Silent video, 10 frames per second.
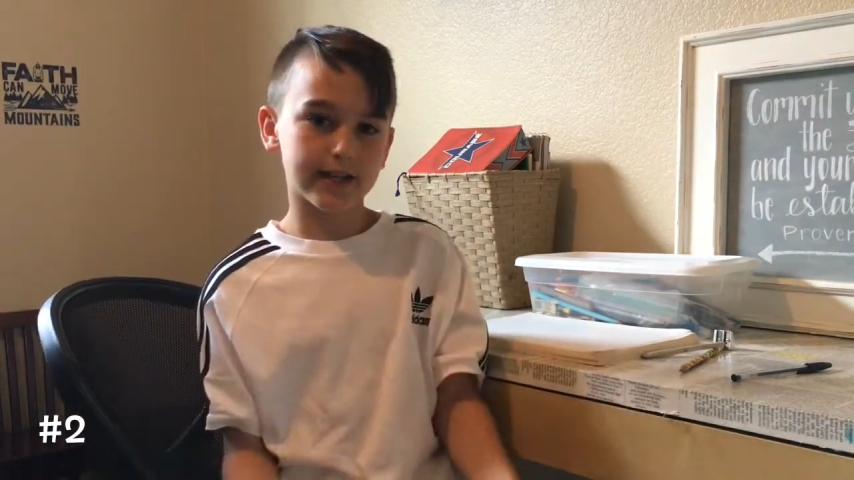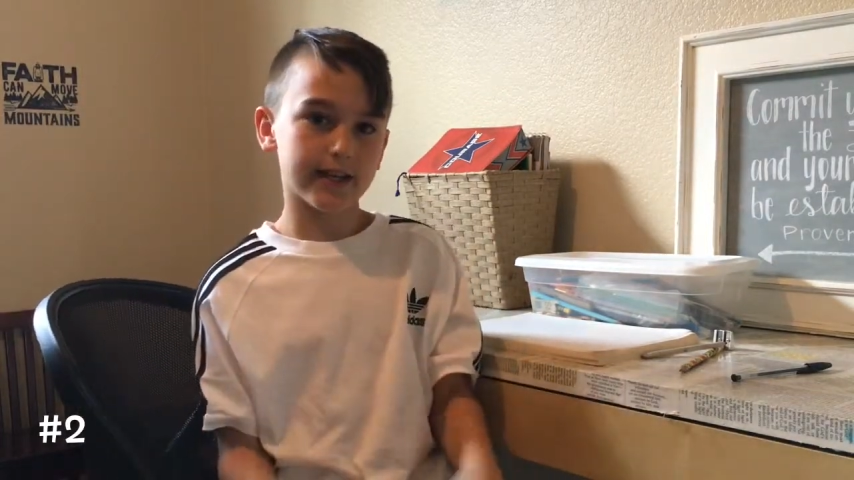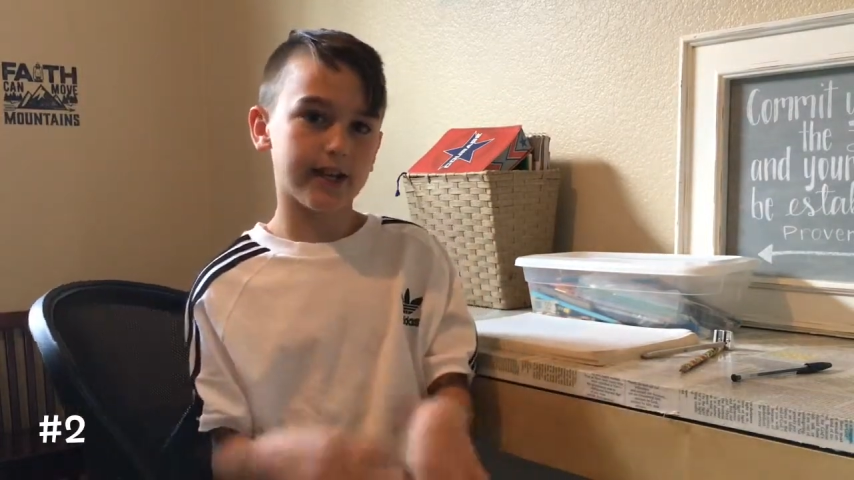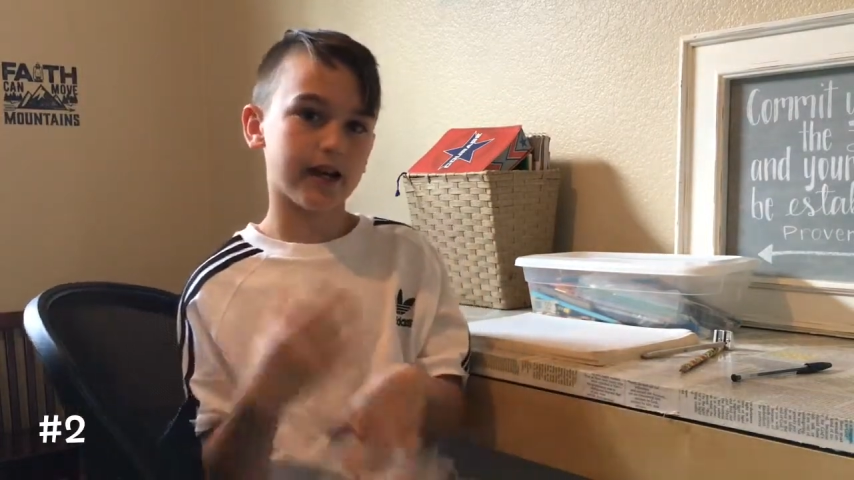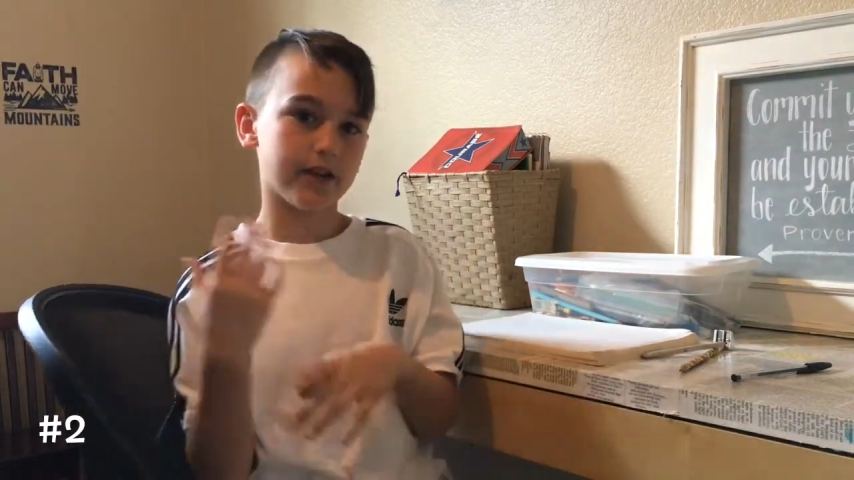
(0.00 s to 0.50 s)

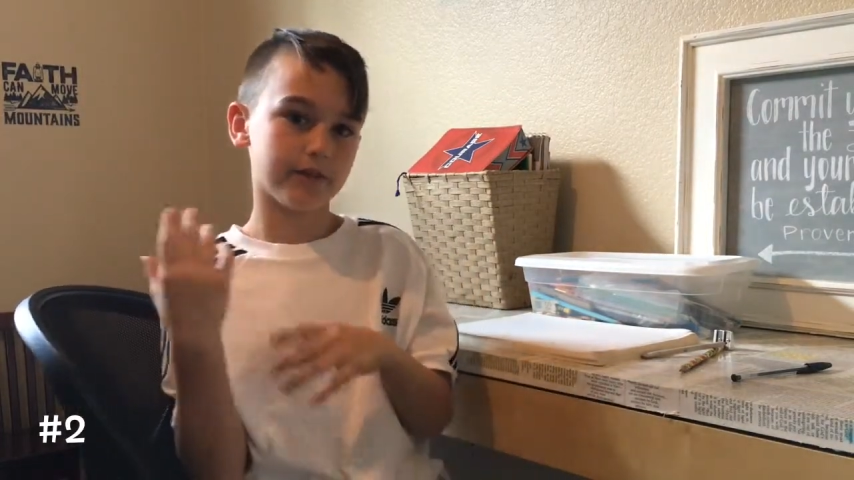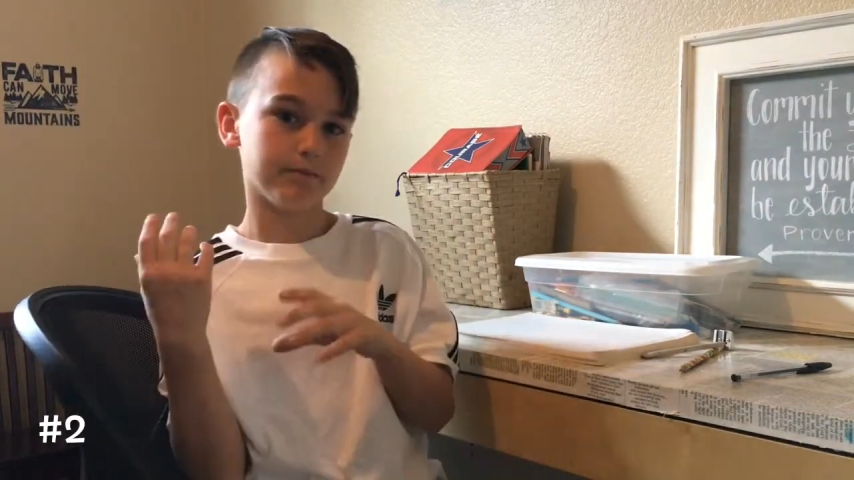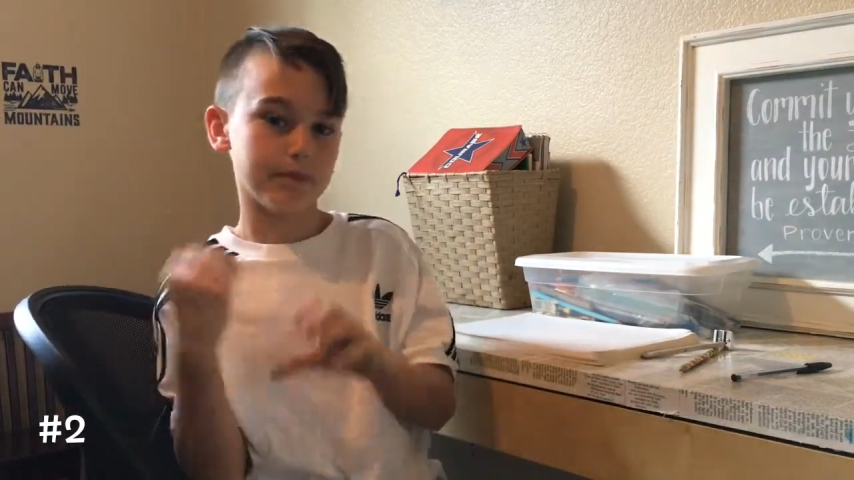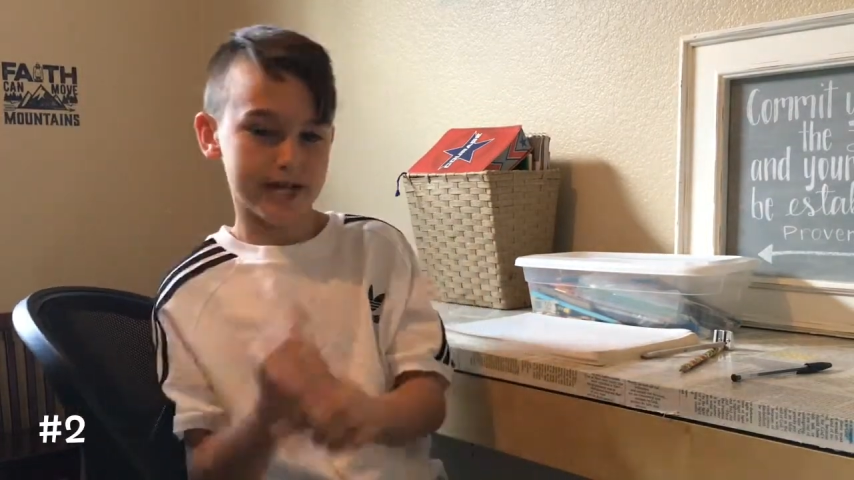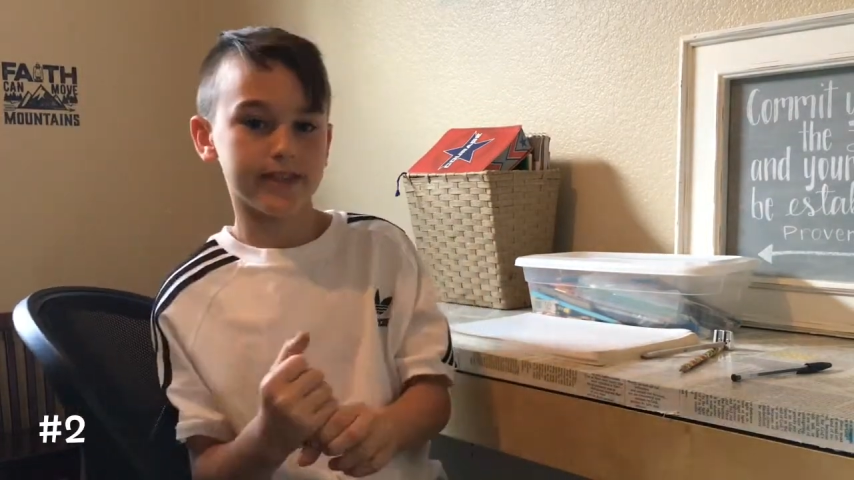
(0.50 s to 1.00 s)
and how to
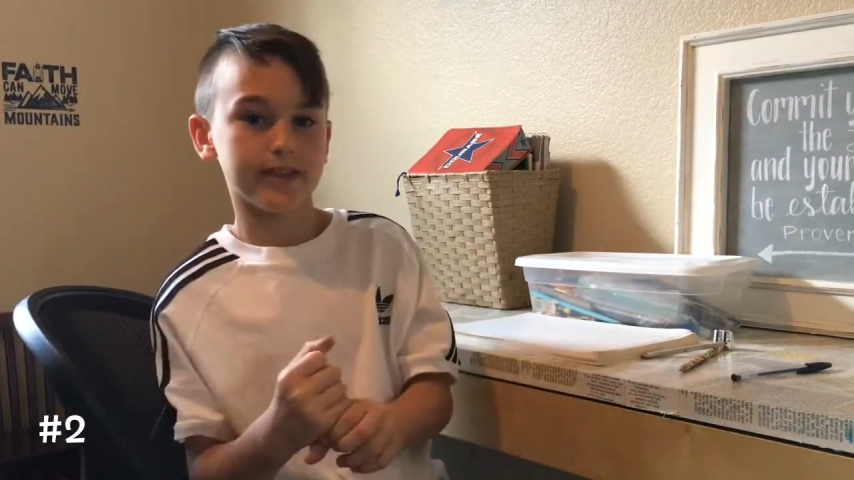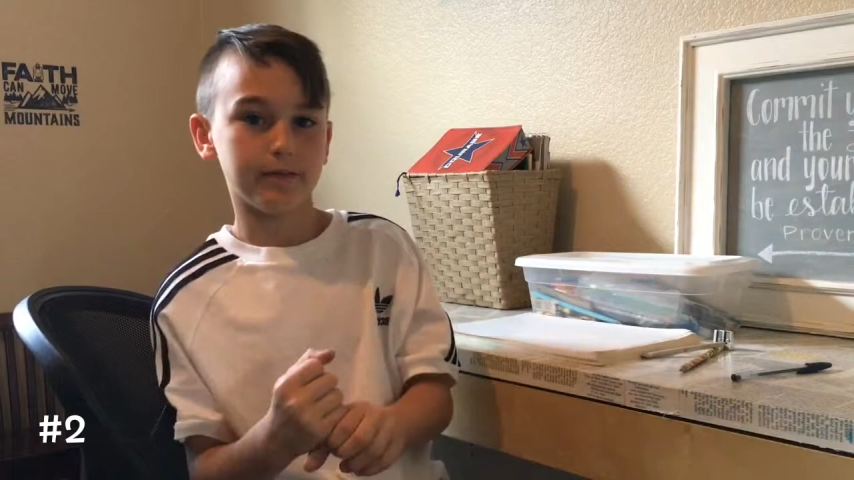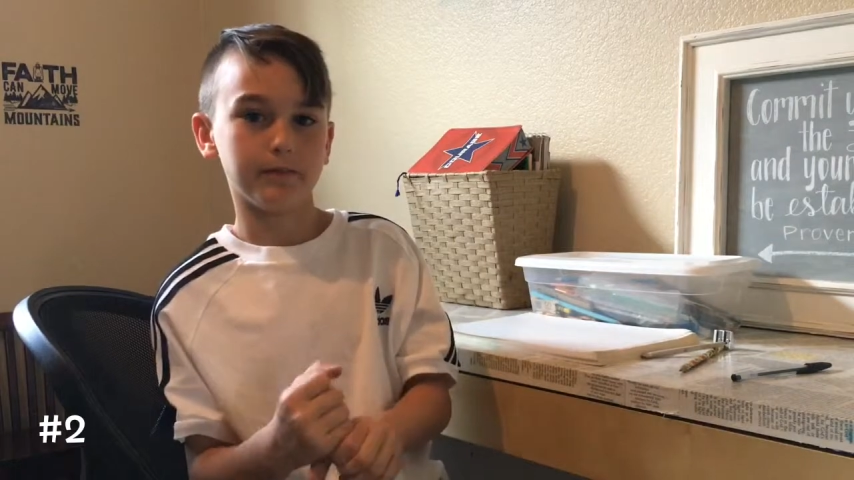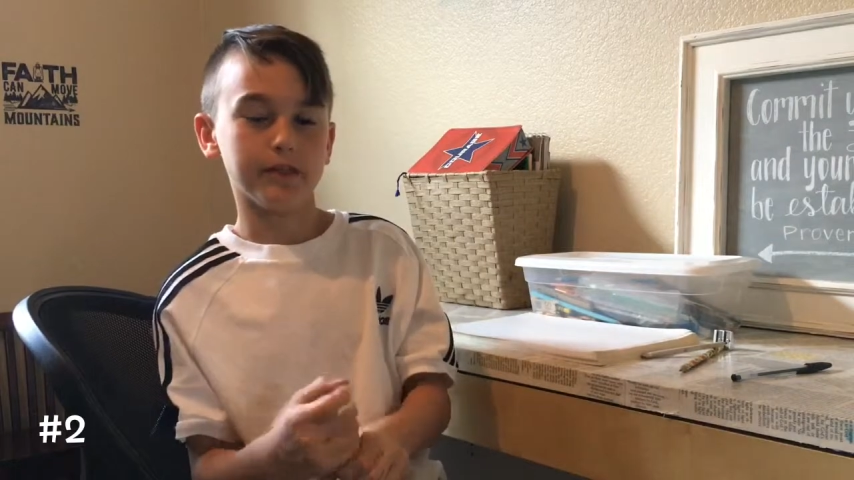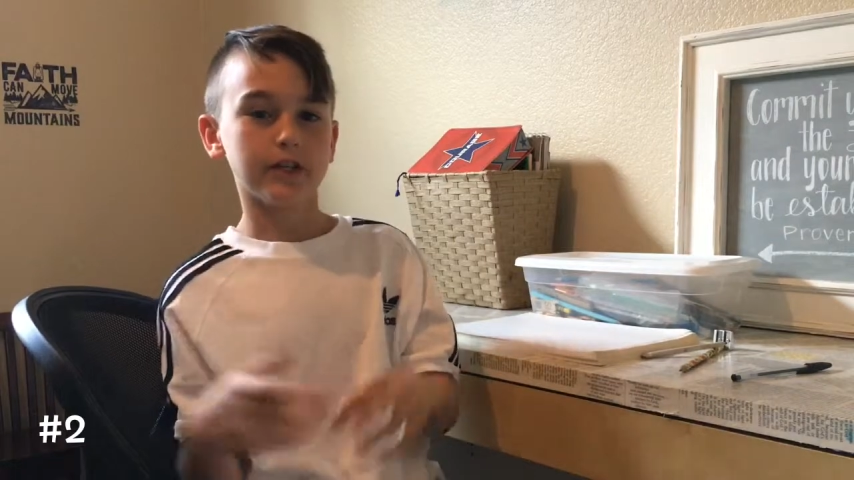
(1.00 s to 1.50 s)
make
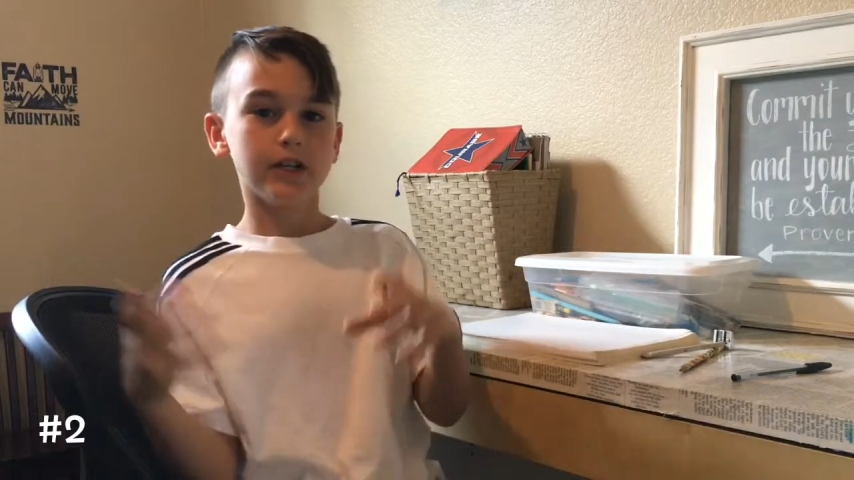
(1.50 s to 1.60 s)
them.